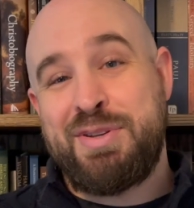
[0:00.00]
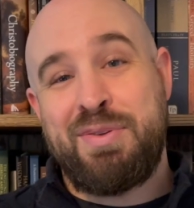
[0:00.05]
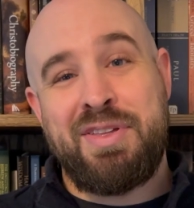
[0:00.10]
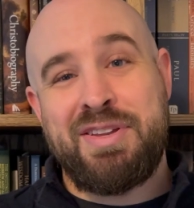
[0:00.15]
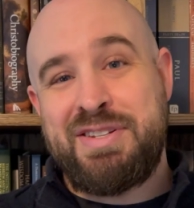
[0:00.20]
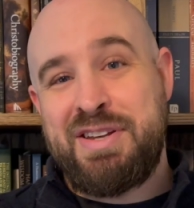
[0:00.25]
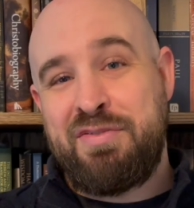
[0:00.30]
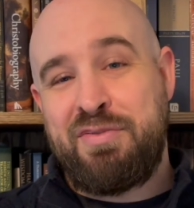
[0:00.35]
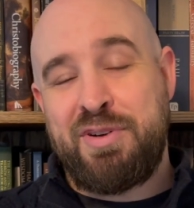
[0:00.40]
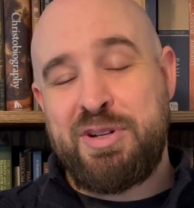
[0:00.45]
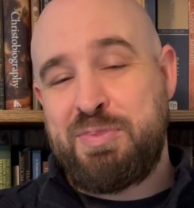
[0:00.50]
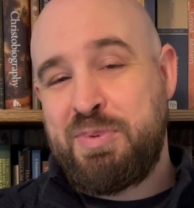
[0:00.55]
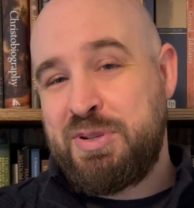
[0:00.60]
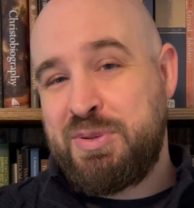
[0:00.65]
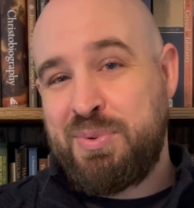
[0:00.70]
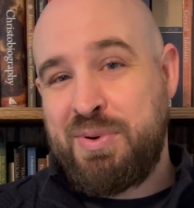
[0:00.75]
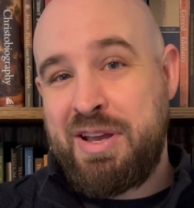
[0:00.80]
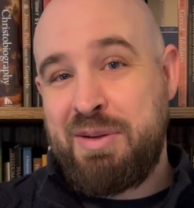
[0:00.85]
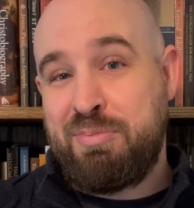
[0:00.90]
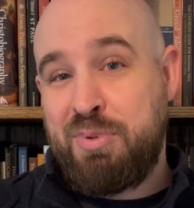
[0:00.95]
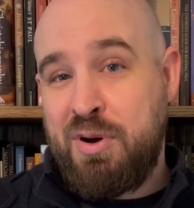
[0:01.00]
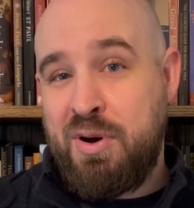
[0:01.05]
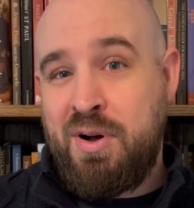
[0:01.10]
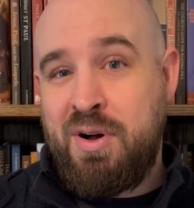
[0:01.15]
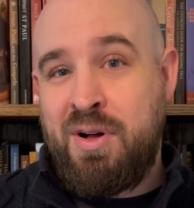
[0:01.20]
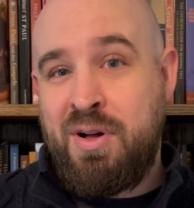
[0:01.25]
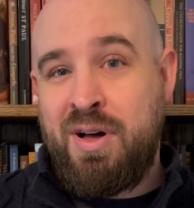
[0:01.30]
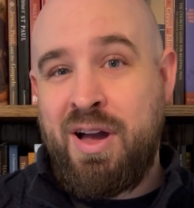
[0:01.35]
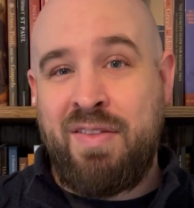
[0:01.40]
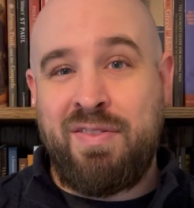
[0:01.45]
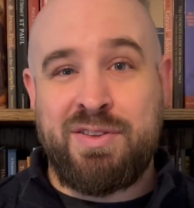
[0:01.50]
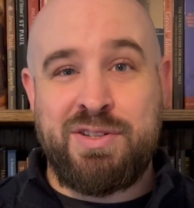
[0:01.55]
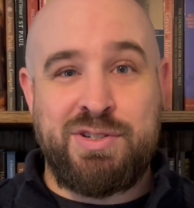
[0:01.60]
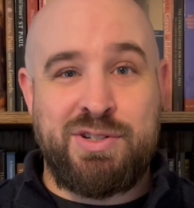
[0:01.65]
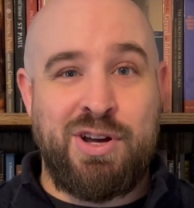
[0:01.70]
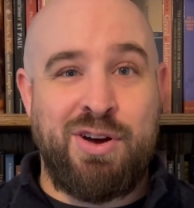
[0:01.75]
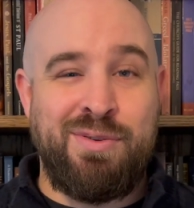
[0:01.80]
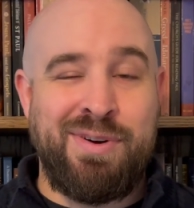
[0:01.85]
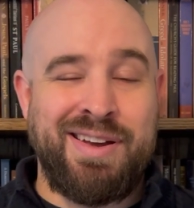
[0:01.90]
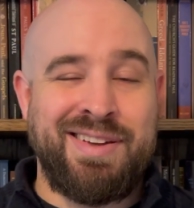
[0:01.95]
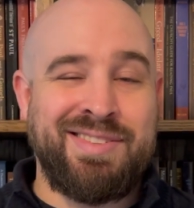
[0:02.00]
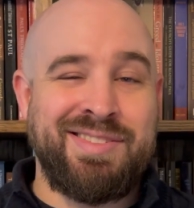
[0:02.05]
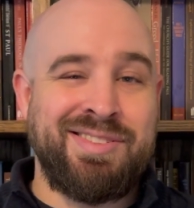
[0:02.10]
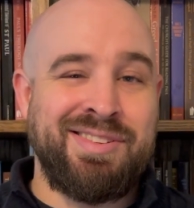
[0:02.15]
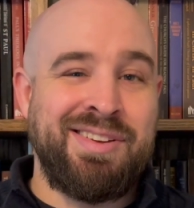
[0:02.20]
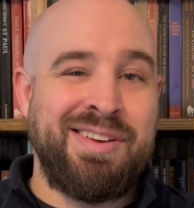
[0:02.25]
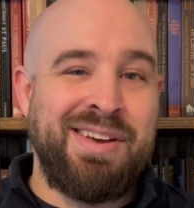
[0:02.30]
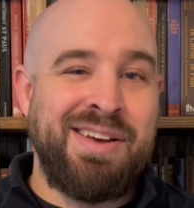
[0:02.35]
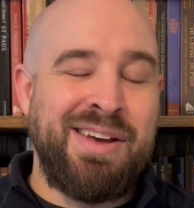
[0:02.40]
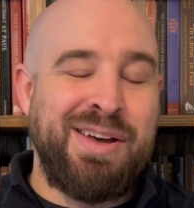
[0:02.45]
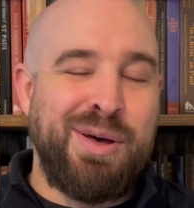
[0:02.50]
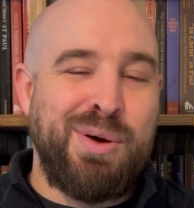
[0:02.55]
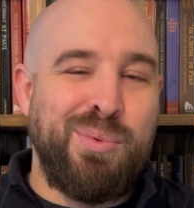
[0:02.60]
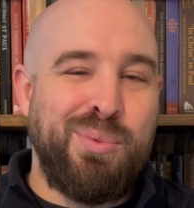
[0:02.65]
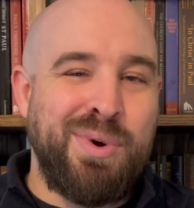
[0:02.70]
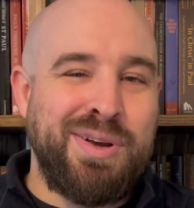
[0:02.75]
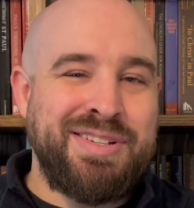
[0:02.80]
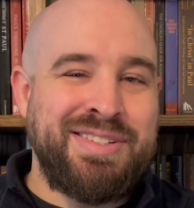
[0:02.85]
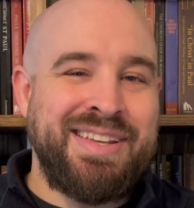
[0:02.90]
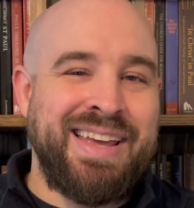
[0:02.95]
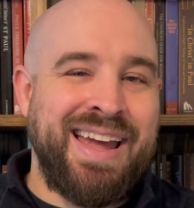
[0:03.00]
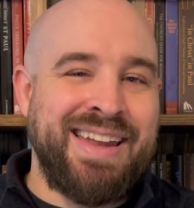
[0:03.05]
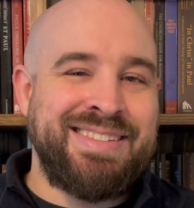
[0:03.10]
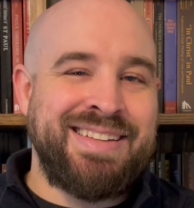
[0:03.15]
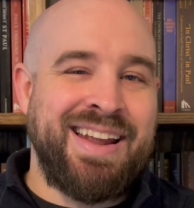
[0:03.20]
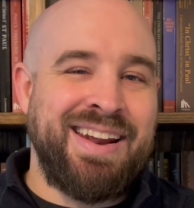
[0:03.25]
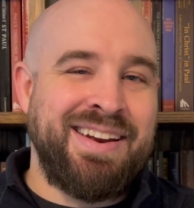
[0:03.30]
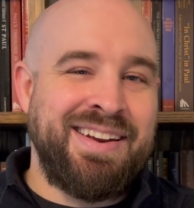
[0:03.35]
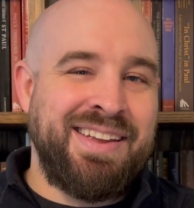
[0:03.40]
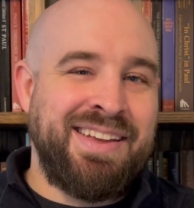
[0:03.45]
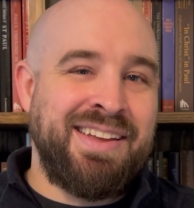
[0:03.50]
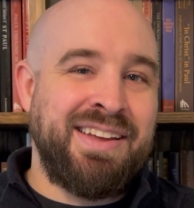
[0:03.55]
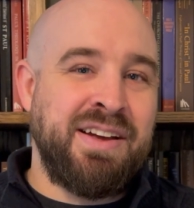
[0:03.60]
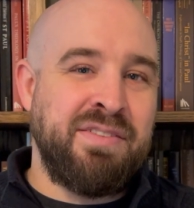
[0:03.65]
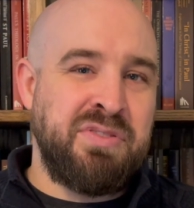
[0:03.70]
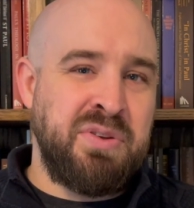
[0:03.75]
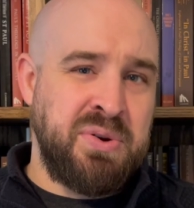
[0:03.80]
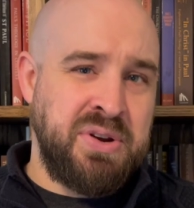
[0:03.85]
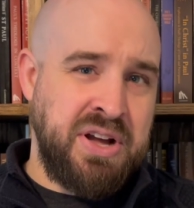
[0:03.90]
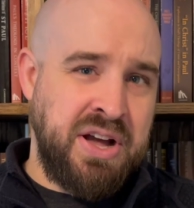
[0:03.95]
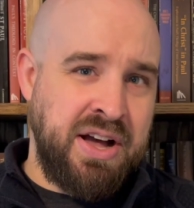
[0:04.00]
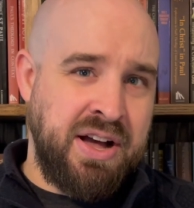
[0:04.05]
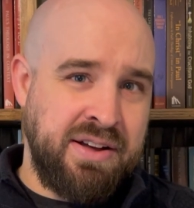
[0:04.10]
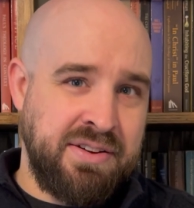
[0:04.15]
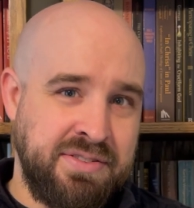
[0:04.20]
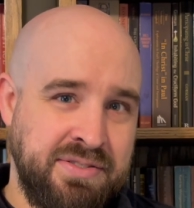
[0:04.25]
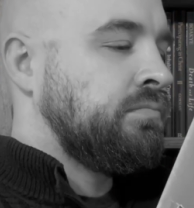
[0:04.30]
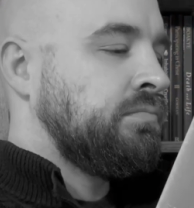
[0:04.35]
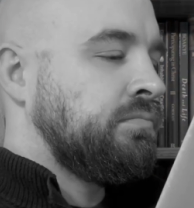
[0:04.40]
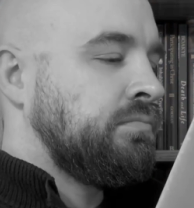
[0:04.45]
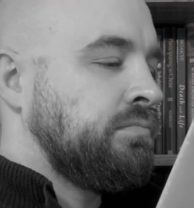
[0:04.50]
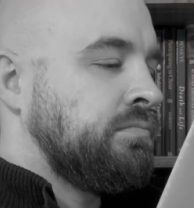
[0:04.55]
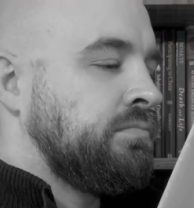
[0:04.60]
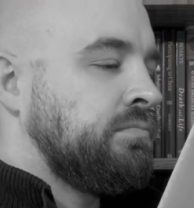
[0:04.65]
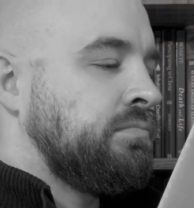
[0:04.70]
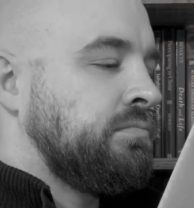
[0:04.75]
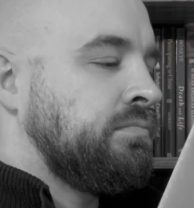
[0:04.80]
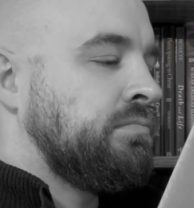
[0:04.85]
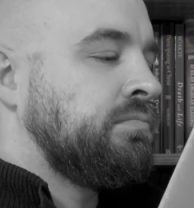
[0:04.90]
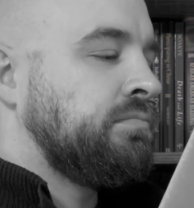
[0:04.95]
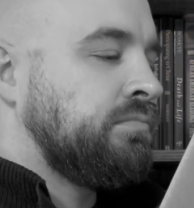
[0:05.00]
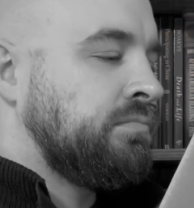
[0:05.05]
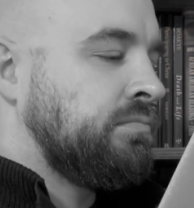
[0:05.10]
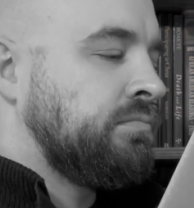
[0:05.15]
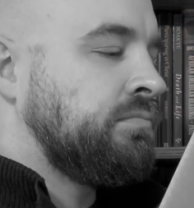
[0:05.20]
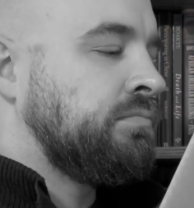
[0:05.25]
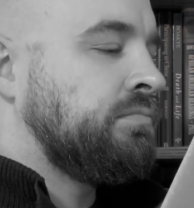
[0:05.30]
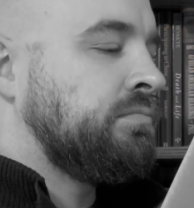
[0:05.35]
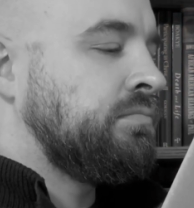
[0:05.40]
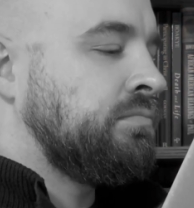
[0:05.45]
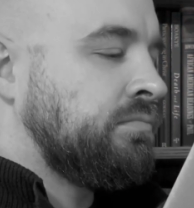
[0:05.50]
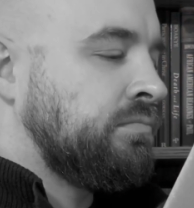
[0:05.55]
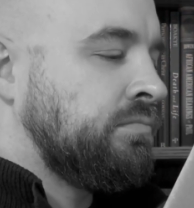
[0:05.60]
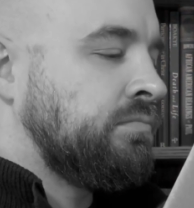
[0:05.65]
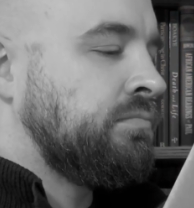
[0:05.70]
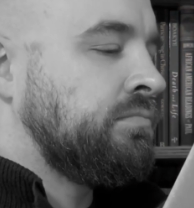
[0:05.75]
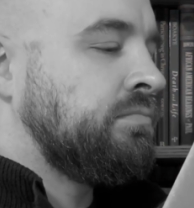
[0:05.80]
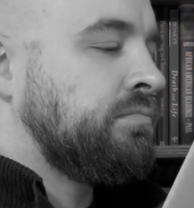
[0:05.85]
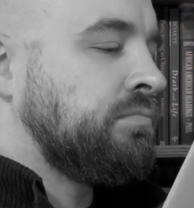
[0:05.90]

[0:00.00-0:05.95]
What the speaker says: the difference between Paul and the Stoics was the identity of their God. For the Stoics, God was